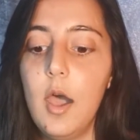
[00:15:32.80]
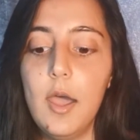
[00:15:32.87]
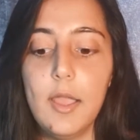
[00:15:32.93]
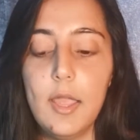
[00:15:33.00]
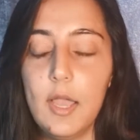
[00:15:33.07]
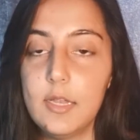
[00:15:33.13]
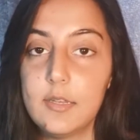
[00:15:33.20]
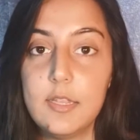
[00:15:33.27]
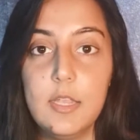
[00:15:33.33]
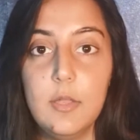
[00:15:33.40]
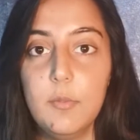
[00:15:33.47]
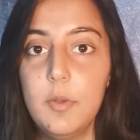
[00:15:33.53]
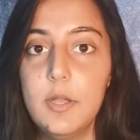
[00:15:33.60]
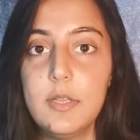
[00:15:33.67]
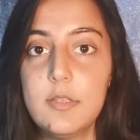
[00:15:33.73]
I had a
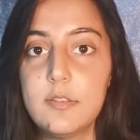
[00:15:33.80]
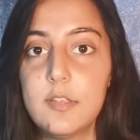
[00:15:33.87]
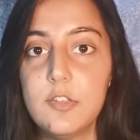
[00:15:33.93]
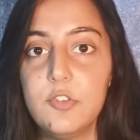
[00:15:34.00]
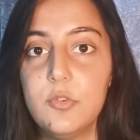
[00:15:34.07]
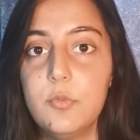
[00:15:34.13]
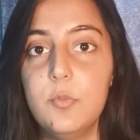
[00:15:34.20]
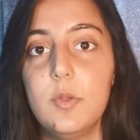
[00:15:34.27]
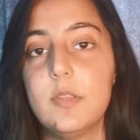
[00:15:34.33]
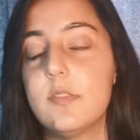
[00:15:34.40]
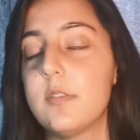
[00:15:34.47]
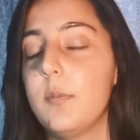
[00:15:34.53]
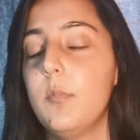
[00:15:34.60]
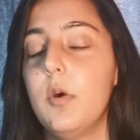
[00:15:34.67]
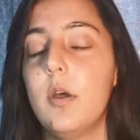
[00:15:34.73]
key working session with
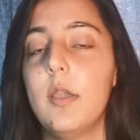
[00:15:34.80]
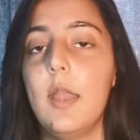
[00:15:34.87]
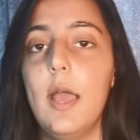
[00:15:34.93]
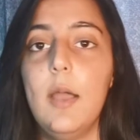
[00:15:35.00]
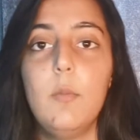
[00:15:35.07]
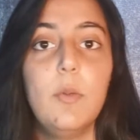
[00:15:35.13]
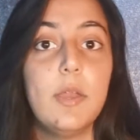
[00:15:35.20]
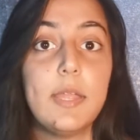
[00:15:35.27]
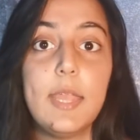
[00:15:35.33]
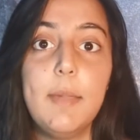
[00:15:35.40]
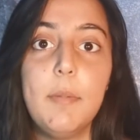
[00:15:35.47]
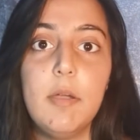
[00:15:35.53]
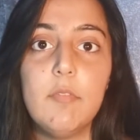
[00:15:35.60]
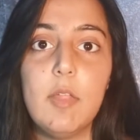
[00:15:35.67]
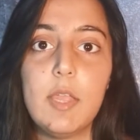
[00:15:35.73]
someone, and when I
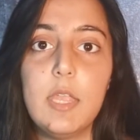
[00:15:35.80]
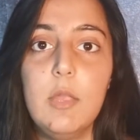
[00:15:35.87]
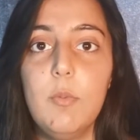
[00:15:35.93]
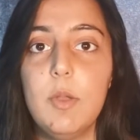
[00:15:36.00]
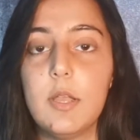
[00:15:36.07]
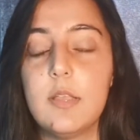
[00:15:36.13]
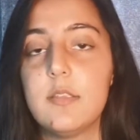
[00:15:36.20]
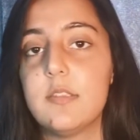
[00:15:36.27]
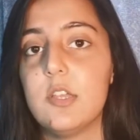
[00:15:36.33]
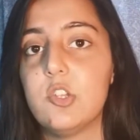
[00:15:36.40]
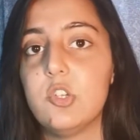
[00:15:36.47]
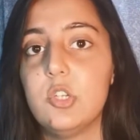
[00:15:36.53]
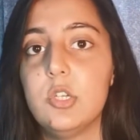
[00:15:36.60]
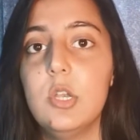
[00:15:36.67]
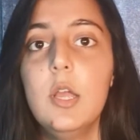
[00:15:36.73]
came out of that key working
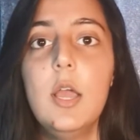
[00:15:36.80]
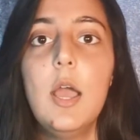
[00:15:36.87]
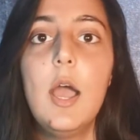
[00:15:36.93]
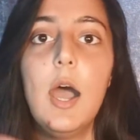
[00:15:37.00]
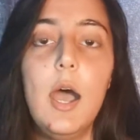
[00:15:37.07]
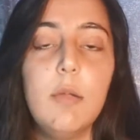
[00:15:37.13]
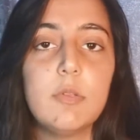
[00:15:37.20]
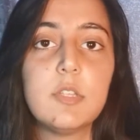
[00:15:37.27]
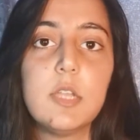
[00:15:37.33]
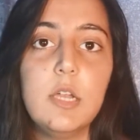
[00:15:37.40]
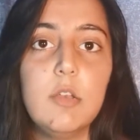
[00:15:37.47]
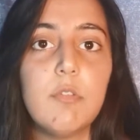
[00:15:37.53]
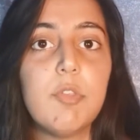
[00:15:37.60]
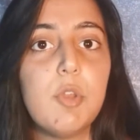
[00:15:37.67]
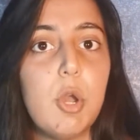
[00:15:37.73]
session, I was
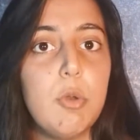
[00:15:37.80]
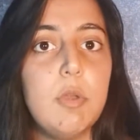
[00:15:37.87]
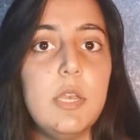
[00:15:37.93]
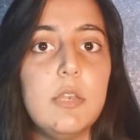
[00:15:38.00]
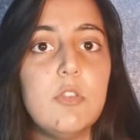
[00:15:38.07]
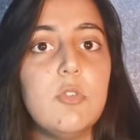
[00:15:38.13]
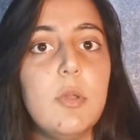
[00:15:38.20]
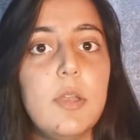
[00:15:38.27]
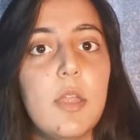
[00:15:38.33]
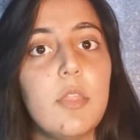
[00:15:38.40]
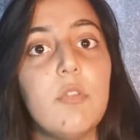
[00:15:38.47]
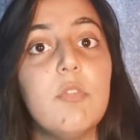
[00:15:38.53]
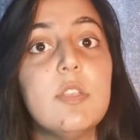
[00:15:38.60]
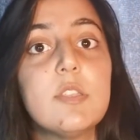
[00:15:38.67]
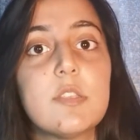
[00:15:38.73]
kind of thrown into
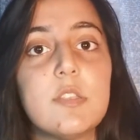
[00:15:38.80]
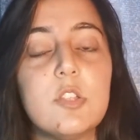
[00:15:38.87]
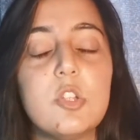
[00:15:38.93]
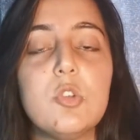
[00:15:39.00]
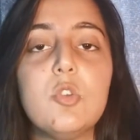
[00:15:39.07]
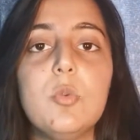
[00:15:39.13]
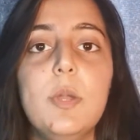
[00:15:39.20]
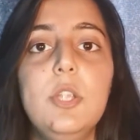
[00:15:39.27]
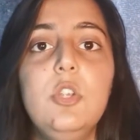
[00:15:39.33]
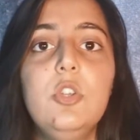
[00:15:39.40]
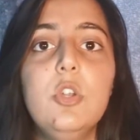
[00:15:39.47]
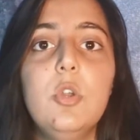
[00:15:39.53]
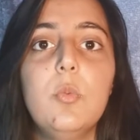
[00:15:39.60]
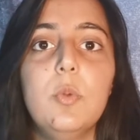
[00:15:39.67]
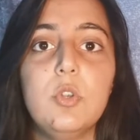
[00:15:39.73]
another risk
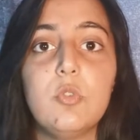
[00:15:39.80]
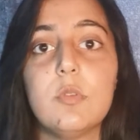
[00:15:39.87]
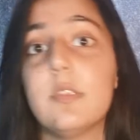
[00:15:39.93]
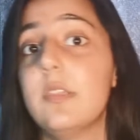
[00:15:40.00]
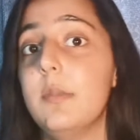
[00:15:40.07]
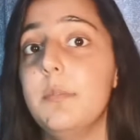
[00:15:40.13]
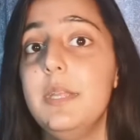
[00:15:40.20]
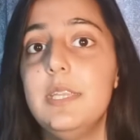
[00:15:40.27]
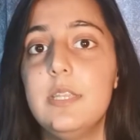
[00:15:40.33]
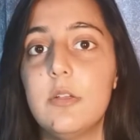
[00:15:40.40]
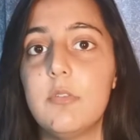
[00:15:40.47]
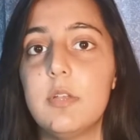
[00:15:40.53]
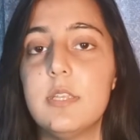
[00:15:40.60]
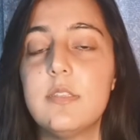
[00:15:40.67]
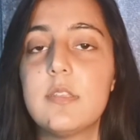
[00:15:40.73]
situation, which was an
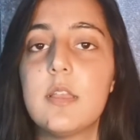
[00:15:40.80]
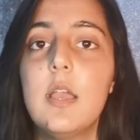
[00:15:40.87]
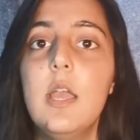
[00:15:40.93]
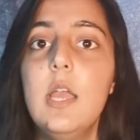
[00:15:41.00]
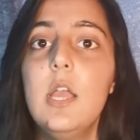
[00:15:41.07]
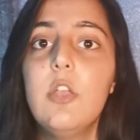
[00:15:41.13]
immediate risk.